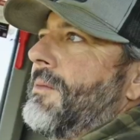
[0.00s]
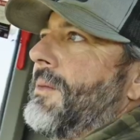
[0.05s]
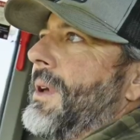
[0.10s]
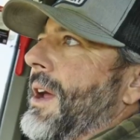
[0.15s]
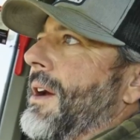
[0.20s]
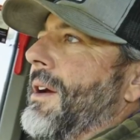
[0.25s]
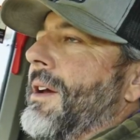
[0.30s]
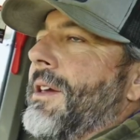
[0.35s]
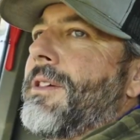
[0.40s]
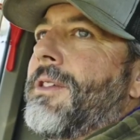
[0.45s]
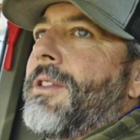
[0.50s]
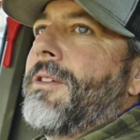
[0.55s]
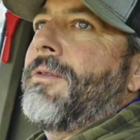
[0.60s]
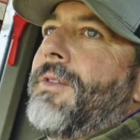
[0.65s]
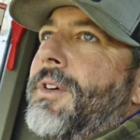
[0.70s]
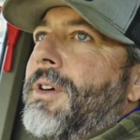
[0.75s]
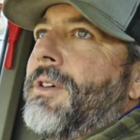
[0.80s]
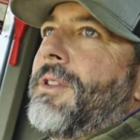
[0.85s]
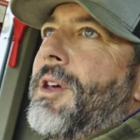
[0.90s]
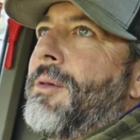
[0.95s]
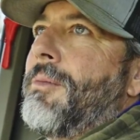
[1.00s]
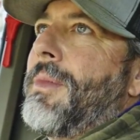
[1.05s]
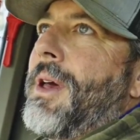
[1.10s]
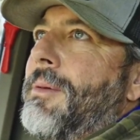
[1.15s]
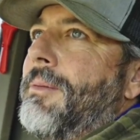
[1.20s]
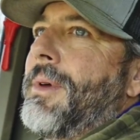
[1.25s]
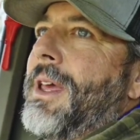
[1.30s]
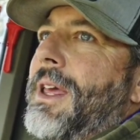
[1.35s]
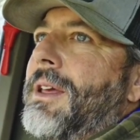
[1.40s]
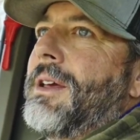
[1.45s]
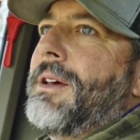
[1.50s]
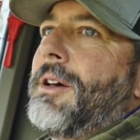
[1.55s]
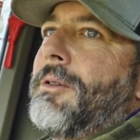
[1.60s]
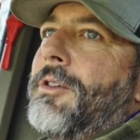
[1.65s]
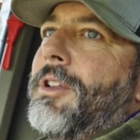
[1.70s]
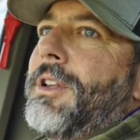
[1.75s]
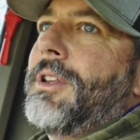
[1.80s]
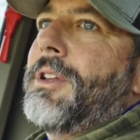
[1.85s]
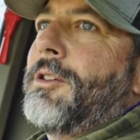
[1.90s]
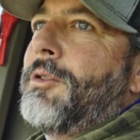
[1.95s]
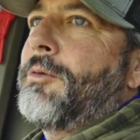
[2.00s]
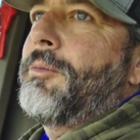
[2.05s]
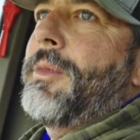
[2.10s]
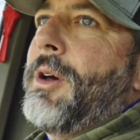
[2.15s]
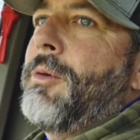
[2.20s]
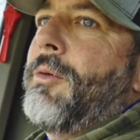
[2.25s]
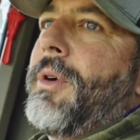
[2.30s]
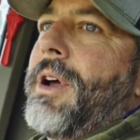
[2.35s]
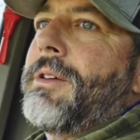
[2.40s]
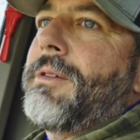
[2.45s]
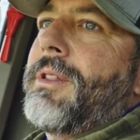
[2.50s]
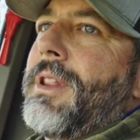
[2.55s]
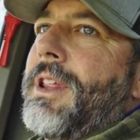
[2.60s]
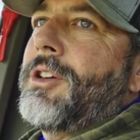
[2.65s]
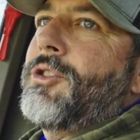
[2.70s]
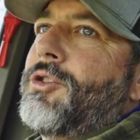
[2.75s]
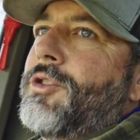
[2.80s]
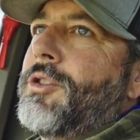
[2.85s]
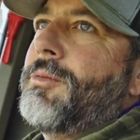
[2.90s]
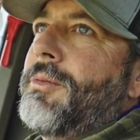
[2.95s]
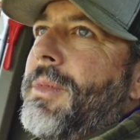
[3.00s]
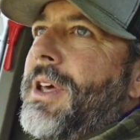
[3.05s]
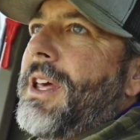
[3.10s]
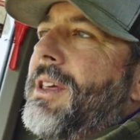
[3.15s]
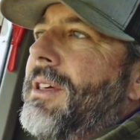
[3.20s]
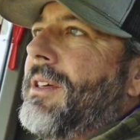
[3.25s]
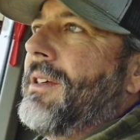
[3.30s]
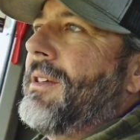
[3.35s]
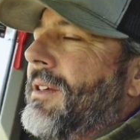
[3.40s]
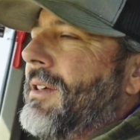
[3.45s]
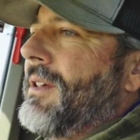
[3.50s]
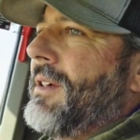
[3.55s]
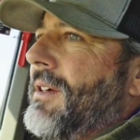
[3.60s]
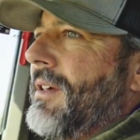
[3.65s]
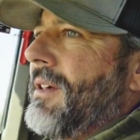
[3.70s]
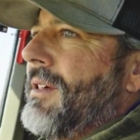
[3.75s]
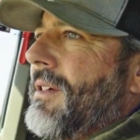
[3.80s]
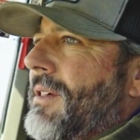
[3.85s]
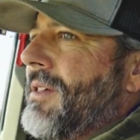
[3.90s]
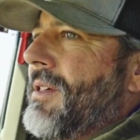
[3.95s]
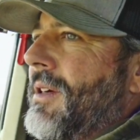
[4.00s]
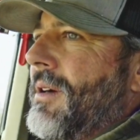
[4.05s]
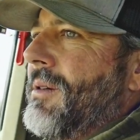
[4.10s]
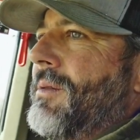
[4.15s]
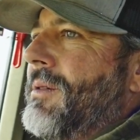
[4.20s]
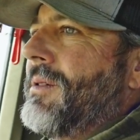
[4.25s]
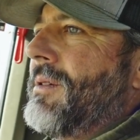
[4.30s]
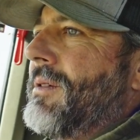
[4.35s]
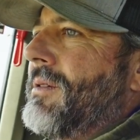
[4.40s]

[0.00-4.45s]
areas of the field that may be a little bit wetter than they should be. So,